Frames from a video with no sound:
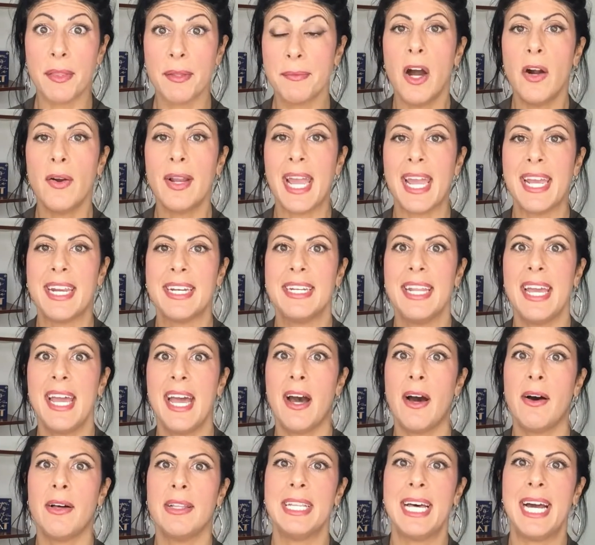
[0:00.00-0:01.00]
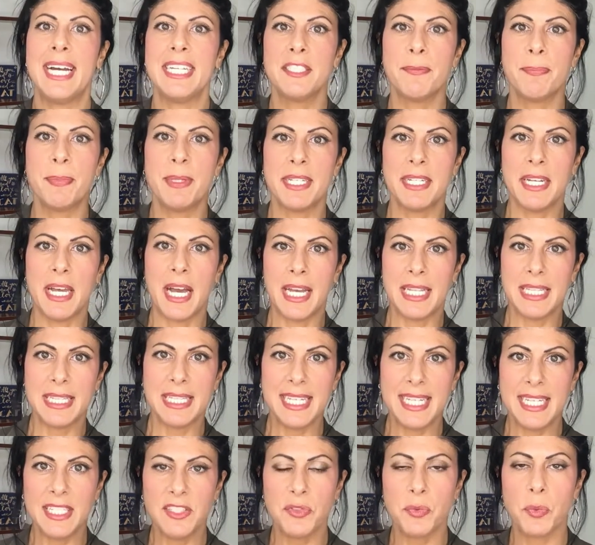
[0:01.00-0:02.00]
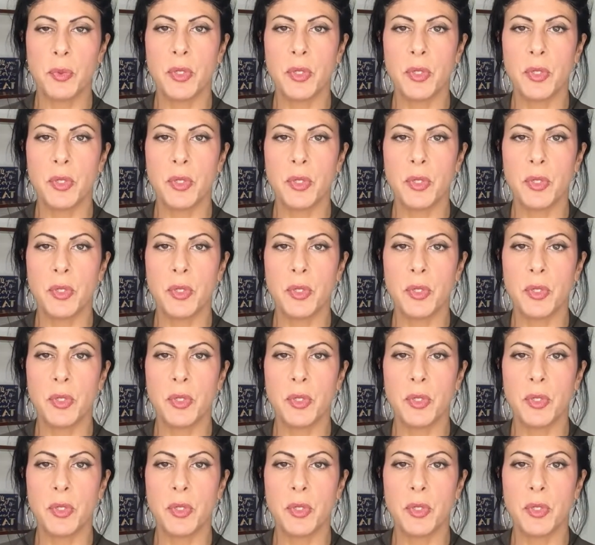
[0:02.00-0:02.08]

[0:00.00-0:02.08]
Okay, now, last but not least,